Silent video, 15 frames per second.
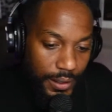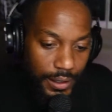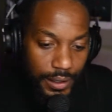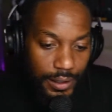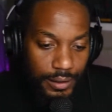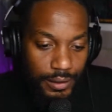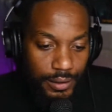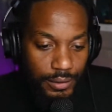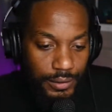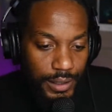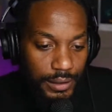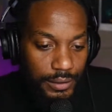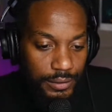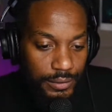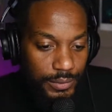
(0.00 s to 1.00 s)
Oh,
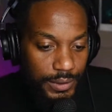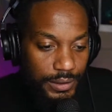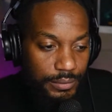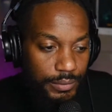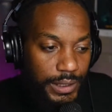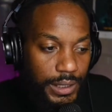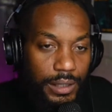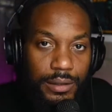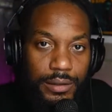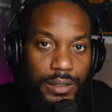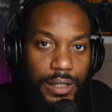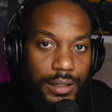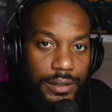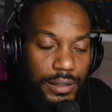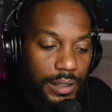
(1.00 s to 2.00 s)
Donald. What? Donald
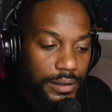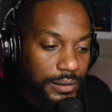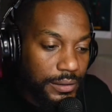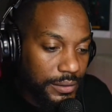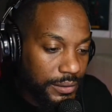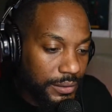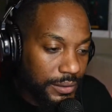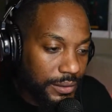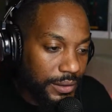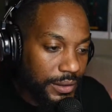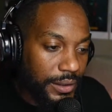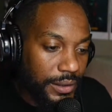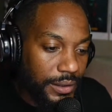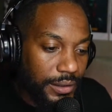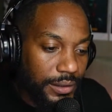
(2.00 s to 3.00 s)
gone? Donald.
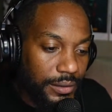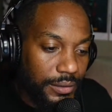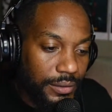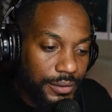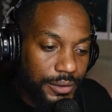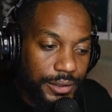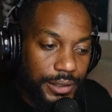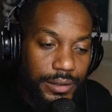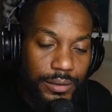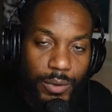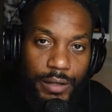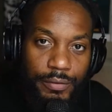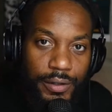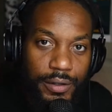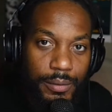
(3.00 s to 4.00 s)
Oh, shit.
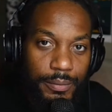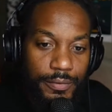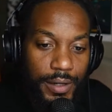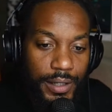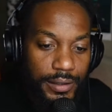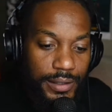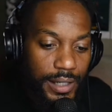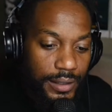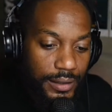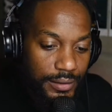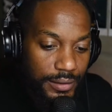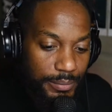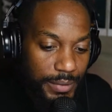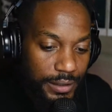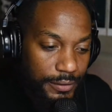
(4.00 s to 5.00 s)
Wife, you come find Donald
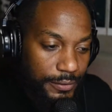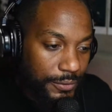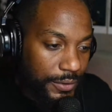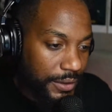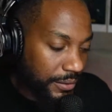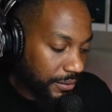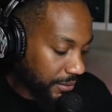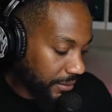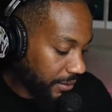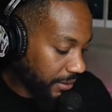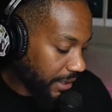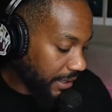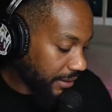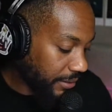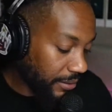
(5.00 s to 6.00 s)
on the phone?
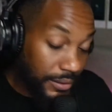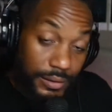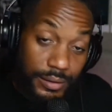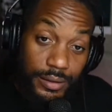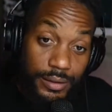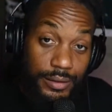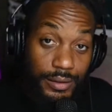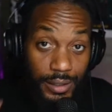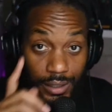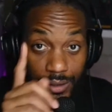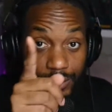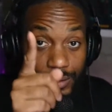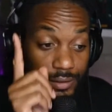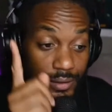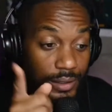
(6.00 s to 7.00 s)
Guys, see?
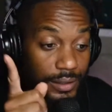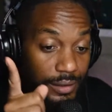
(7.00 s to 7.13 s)
You see?